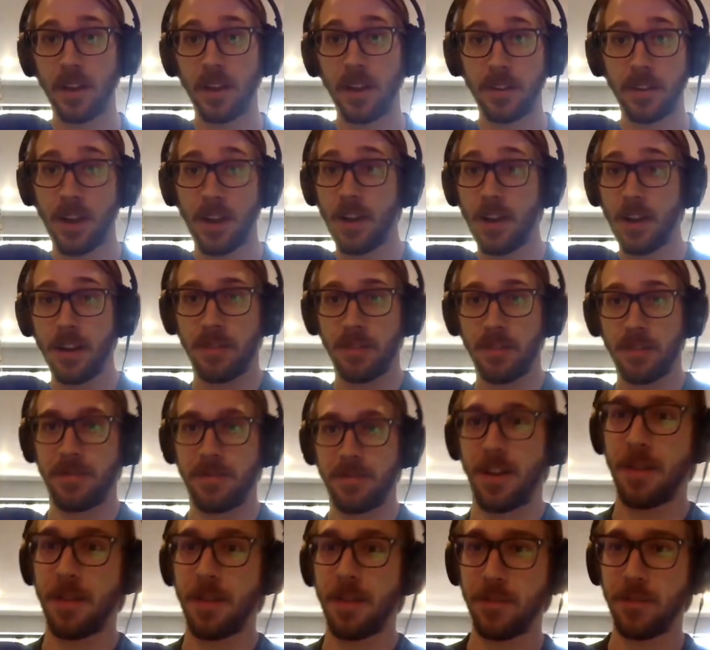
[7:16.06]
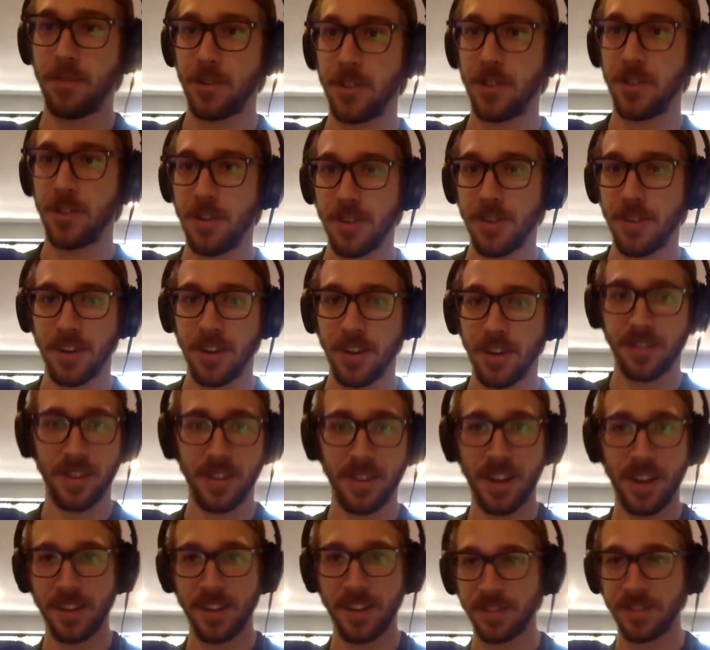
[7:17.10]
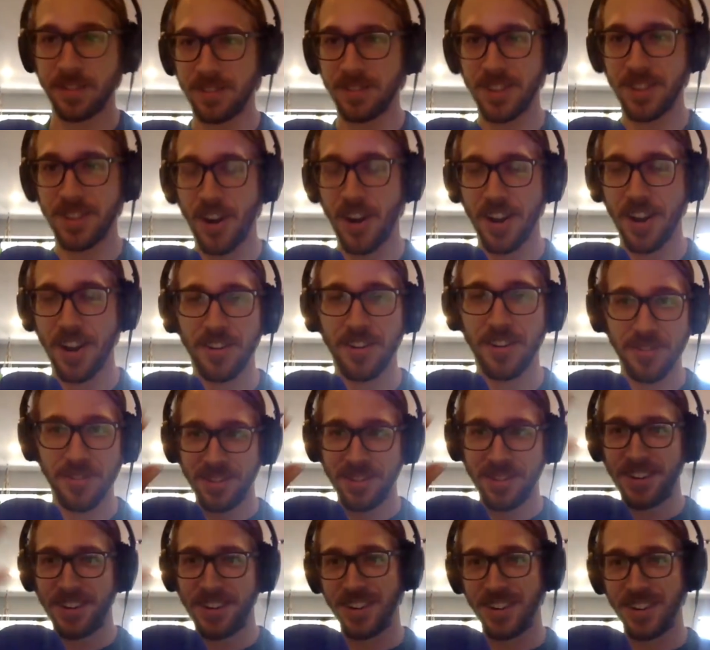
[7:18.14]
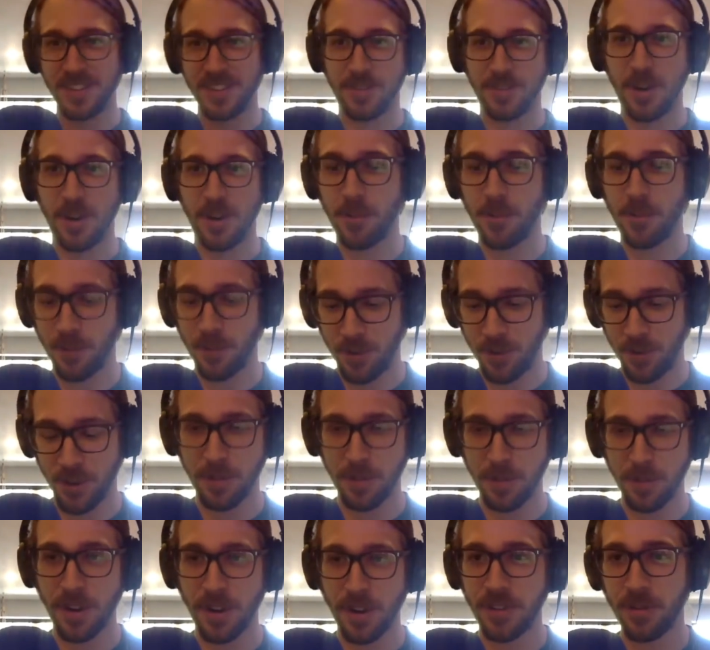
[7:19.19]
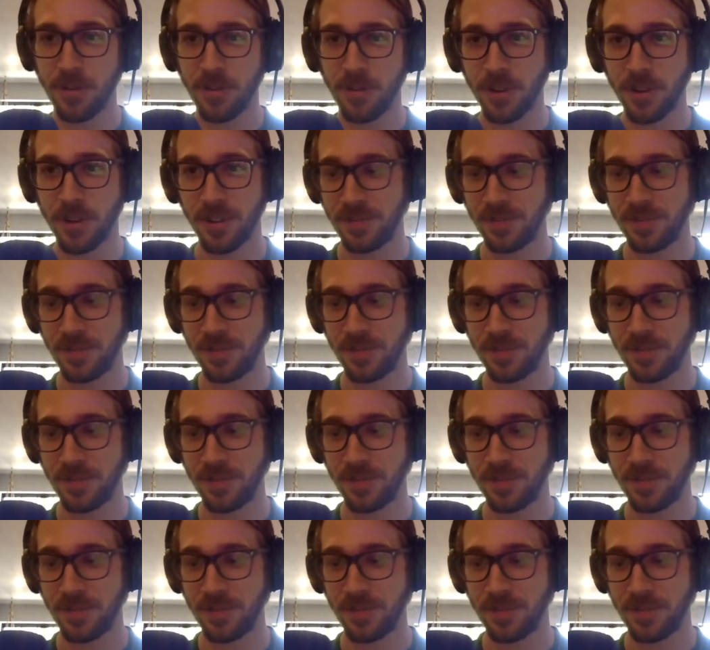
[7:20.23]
Yeah. I'm good to go now. Sorry, I had to scramble real quick, but I think we're good.